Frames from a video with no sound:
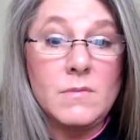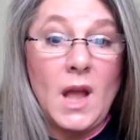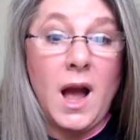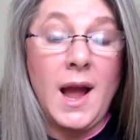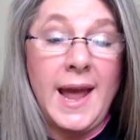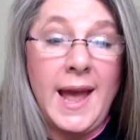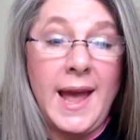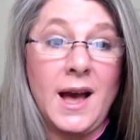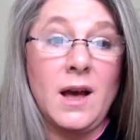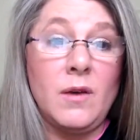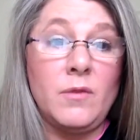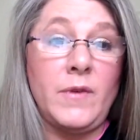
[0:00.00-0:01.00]
I
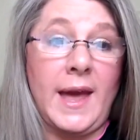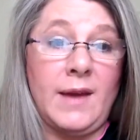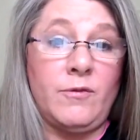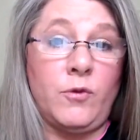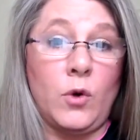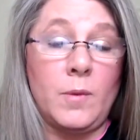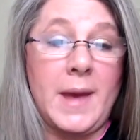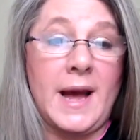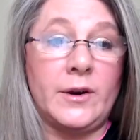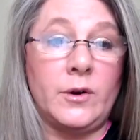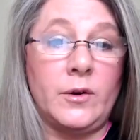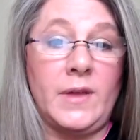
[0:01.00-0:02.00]
have a
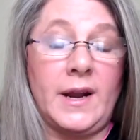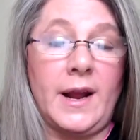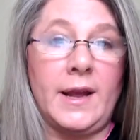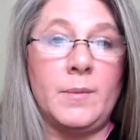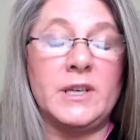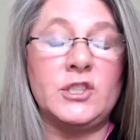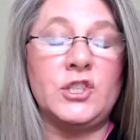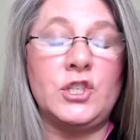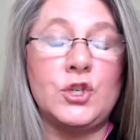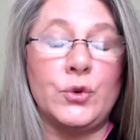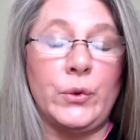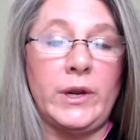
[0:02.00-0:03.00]
formatter that I am
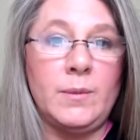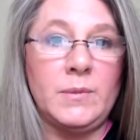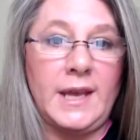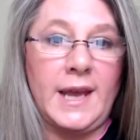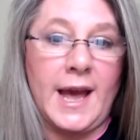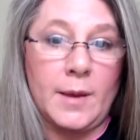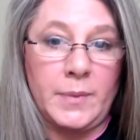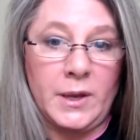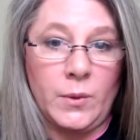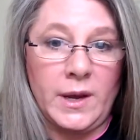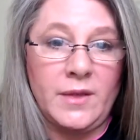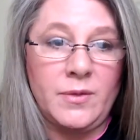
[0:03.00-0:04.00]
extremely happy
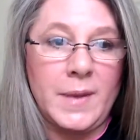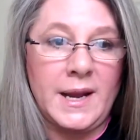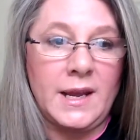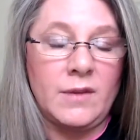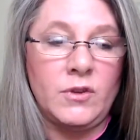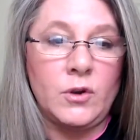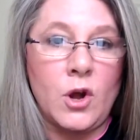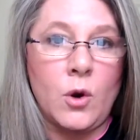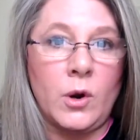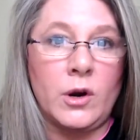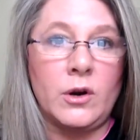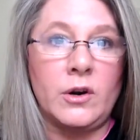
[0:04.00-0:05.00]
with. Many of you know
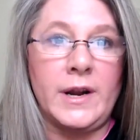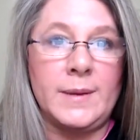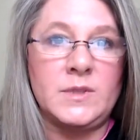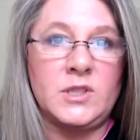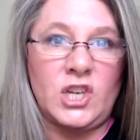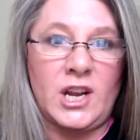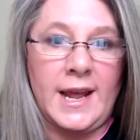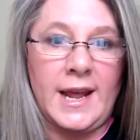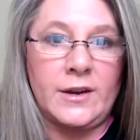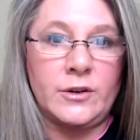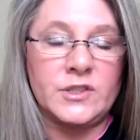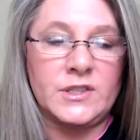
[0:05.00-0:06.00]
her. Her name's Jen
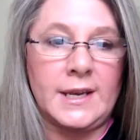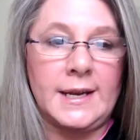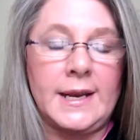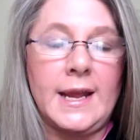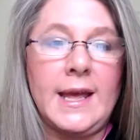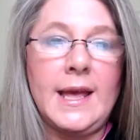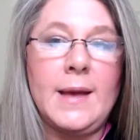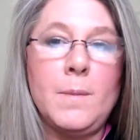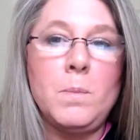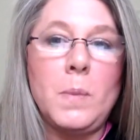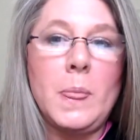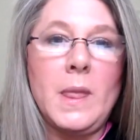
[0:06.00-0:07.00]
Henderson.
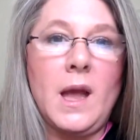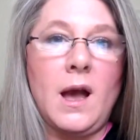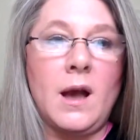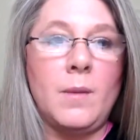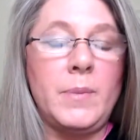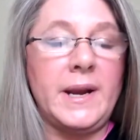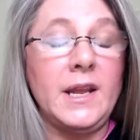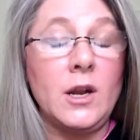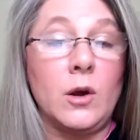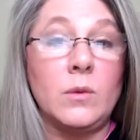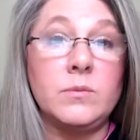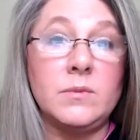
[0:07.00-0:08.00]
Um, but you
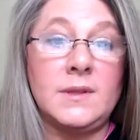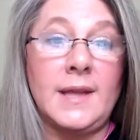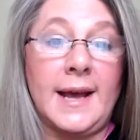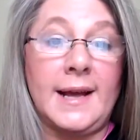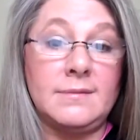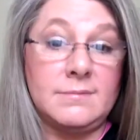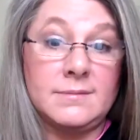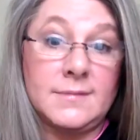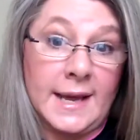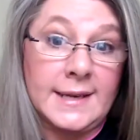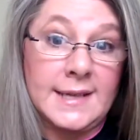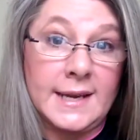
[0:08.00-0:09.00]
know that
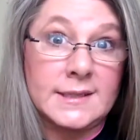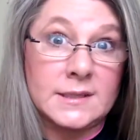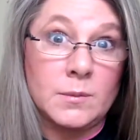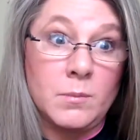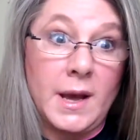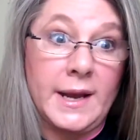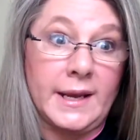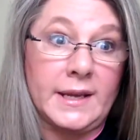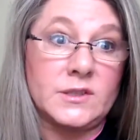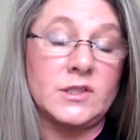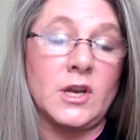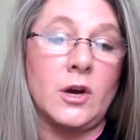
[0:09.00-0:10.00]
that takes some money.
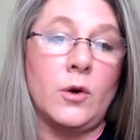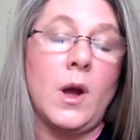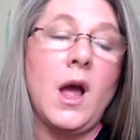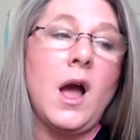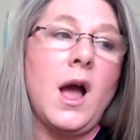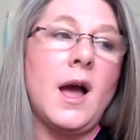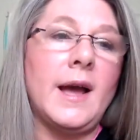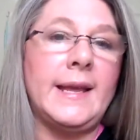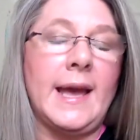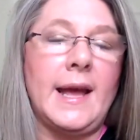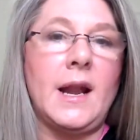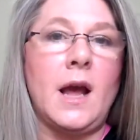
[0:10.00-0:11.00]
So
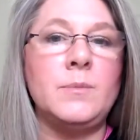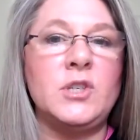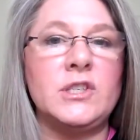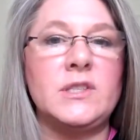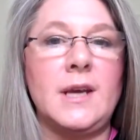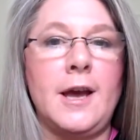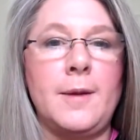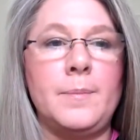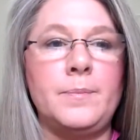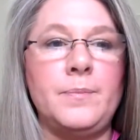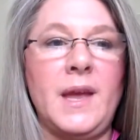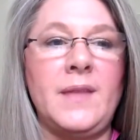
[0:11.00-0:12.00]
again, I'm just
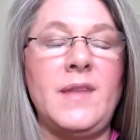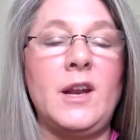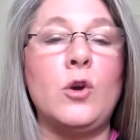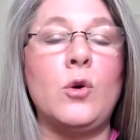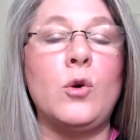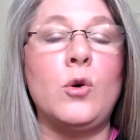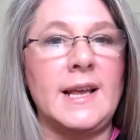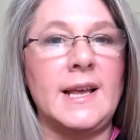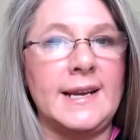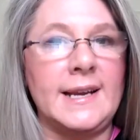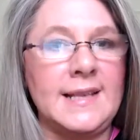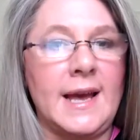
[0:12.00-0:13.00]
um, and then of course, like I
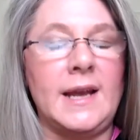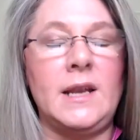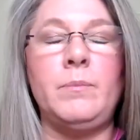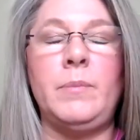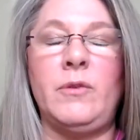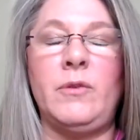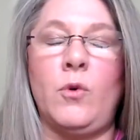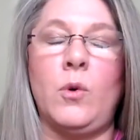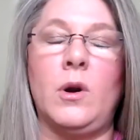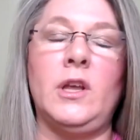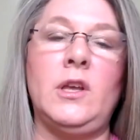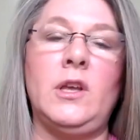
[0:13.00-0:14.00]
said
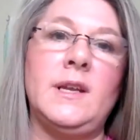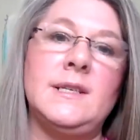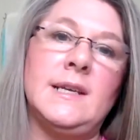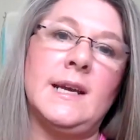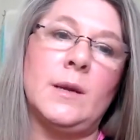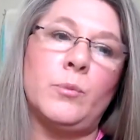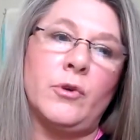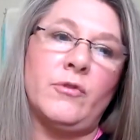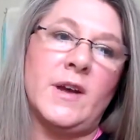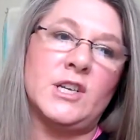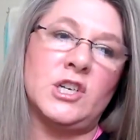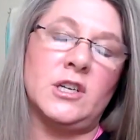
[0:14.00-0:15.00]
before, you need to get it
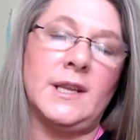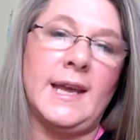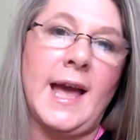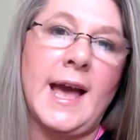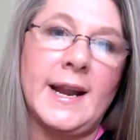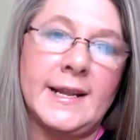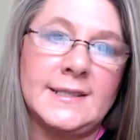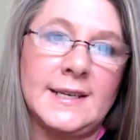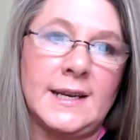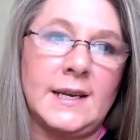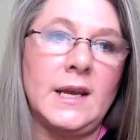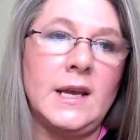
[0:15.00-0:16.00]
professionally
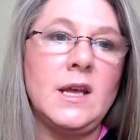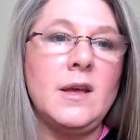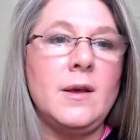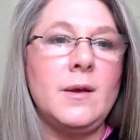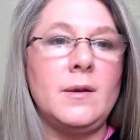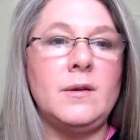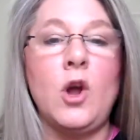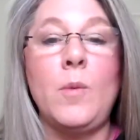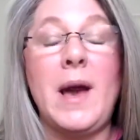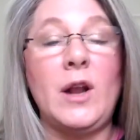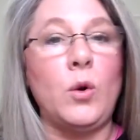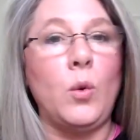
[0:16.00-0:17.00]
edited. No
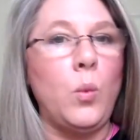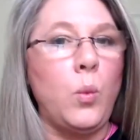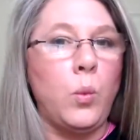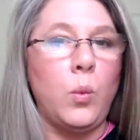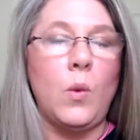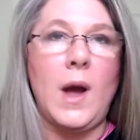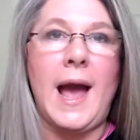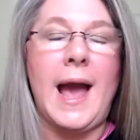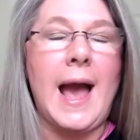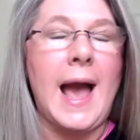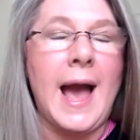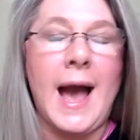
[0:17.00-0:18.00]
matter
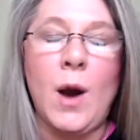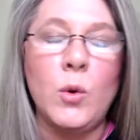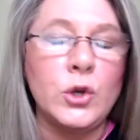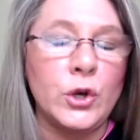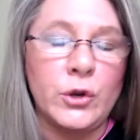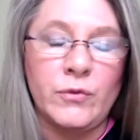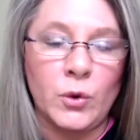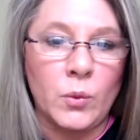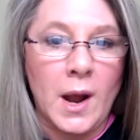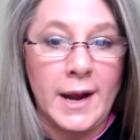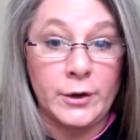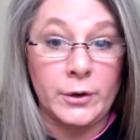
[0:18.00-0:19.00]
how good of a
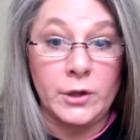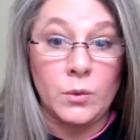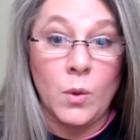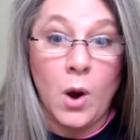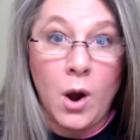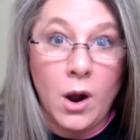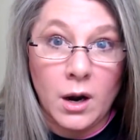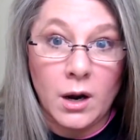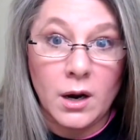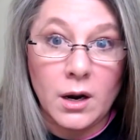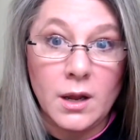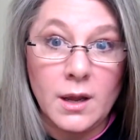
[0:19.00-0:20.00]
writer you are,
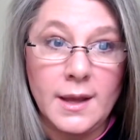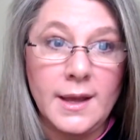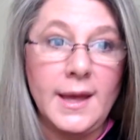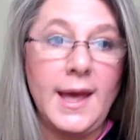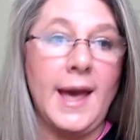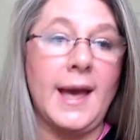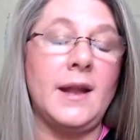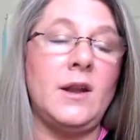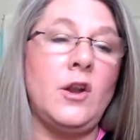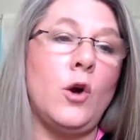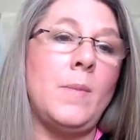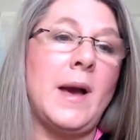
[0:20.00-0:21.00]
and
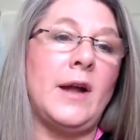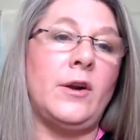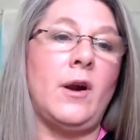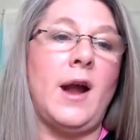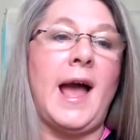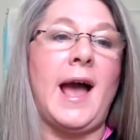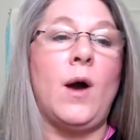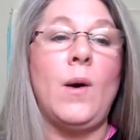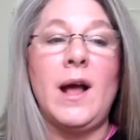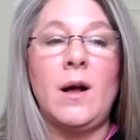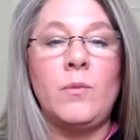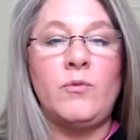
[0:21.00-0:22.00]
no matter how
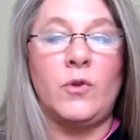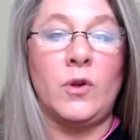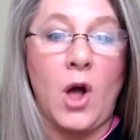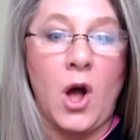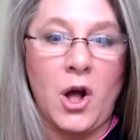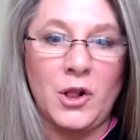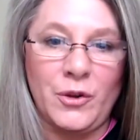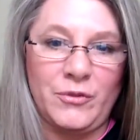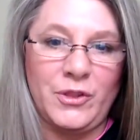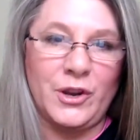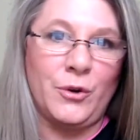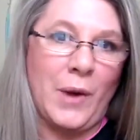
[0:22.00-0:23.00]
helpful all of
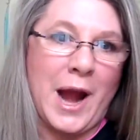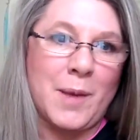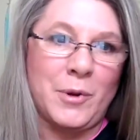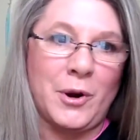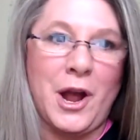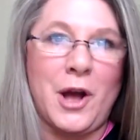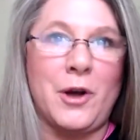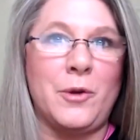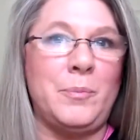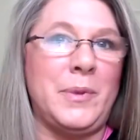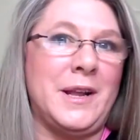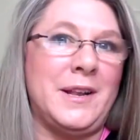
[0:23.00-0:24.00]
the grammar
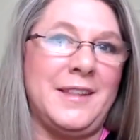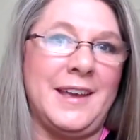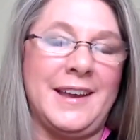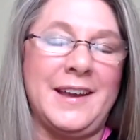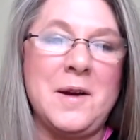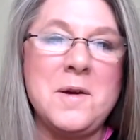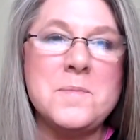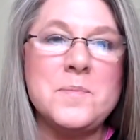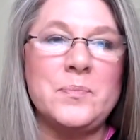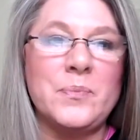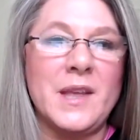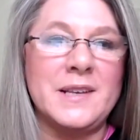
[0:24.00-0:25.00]
help and the
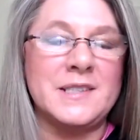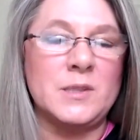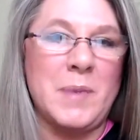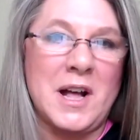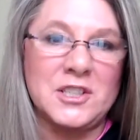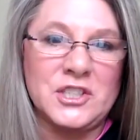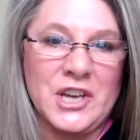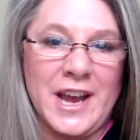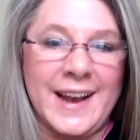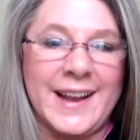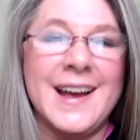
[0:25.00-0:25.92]
spell check